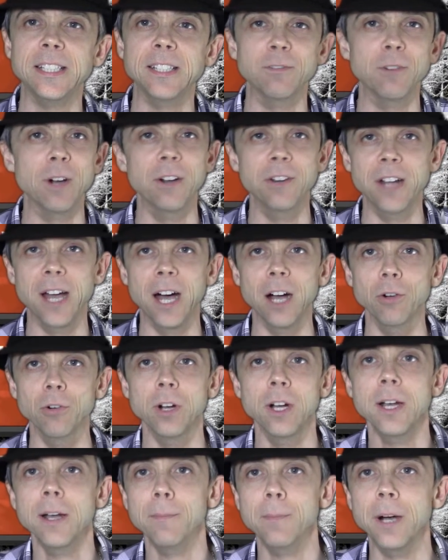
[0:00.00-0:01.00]
Well, no.
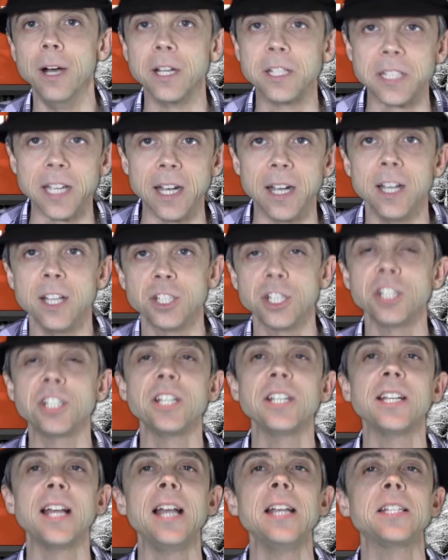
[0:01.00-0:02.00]
But just
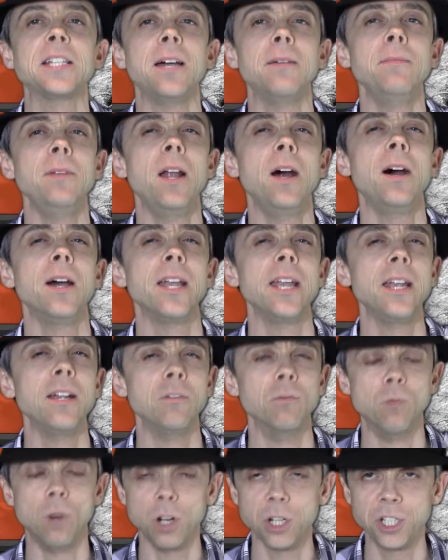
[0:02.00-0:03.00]
in case I'm
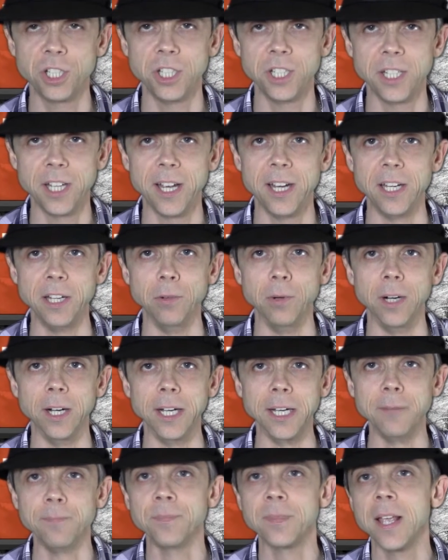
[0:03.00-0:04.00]
lying, watch it
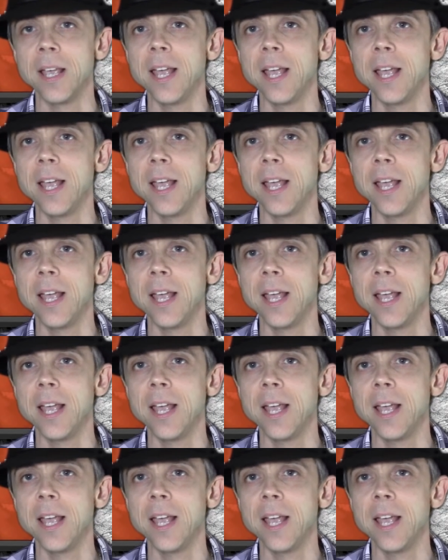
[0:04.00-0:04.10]
anyway.